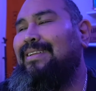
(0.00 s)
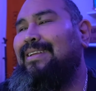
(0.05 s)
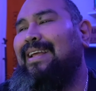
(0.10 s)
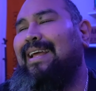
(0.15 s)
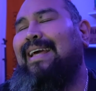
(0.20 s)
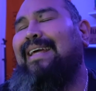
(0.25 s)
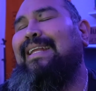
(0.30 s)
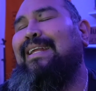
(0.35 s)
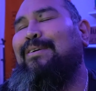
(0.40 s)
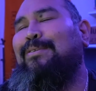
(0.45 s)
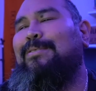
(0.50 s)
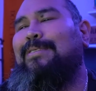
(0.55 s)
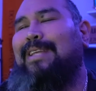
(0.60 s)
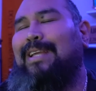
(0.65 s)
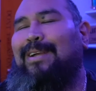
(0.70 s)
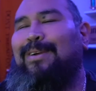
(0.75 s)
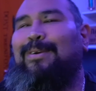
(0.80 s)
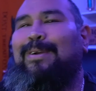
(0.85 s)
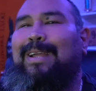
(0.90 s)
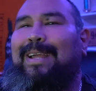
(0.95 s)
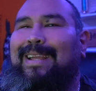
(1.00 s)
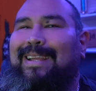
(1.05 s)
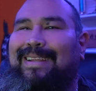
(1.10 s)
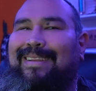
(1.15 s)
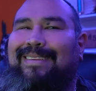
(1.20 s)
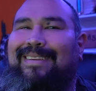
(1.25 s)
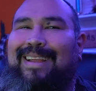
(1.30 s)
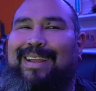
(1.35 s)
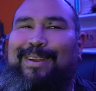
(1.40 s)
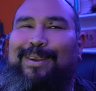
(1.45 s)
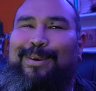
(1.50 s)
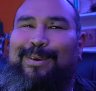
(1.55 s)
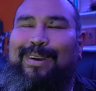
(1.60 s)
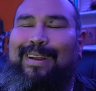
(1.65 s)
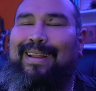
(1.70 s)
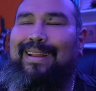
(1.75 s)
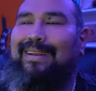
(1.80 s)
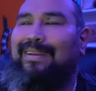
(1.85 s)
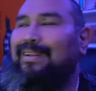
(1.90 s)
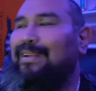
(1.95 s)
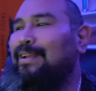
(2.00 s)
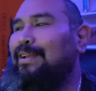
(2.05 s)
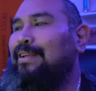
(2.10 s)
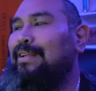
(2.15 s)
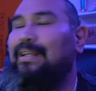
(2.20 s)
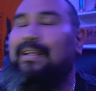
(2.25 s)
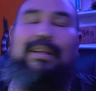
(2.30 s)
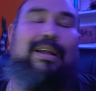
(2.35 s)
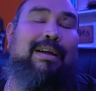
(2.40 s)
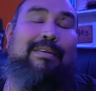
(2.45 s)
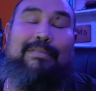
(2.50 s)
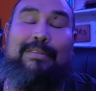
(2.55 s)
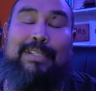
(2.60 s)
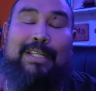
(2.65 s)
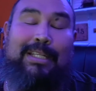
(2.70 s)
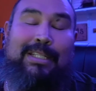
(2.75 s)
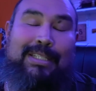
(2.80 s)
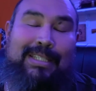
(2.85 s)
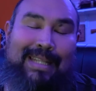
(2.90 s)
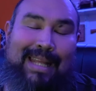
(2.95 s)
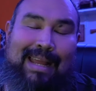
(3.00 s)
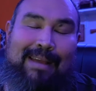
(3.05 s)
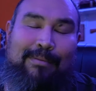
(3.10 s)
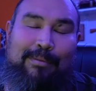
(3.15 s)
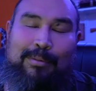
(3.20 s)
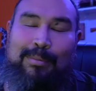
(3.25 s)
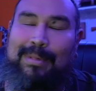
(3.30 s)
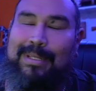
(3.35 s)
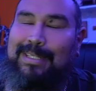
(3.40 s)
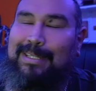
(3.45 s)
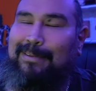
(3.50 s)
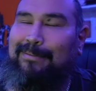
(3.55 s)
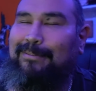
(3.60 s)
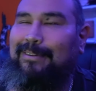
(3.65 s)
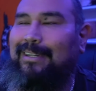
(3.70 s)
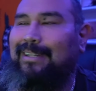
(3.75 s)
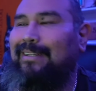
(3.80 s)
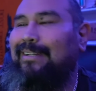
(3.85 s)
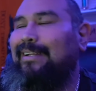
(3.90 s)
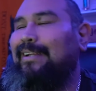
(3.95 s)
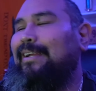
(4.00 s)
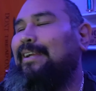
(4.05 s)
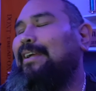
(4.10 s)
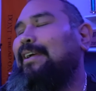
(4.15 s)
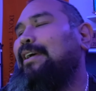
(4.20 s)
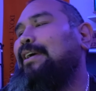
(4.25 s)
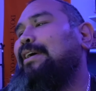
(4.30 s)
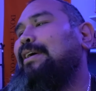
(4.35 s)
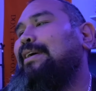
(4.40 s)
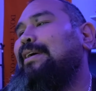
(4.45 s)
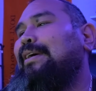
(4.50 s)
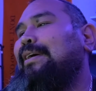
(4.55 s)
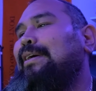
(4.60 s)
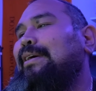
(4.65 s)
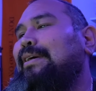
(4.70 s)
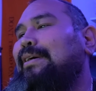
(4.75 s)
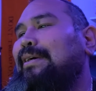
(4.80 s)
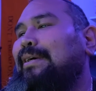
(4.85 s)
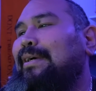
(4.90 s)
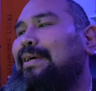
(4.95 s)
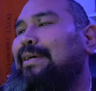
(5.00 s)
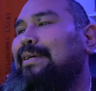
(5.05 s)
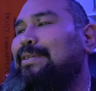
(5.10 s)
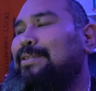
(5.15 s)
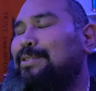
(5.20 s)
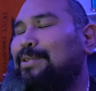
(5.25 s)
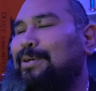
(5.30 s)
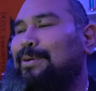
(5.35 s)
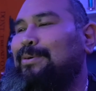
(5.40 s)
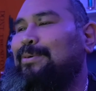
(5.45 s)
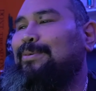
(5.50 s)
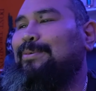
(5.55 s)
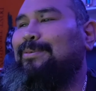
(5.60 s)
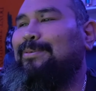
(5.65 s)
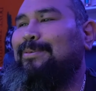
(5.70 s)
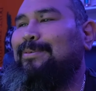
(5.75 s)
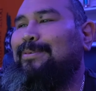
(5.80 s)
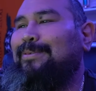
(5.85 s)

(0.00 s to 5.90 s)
And I was like, okay, yeah, you're right. The conversation to have with myself, right? So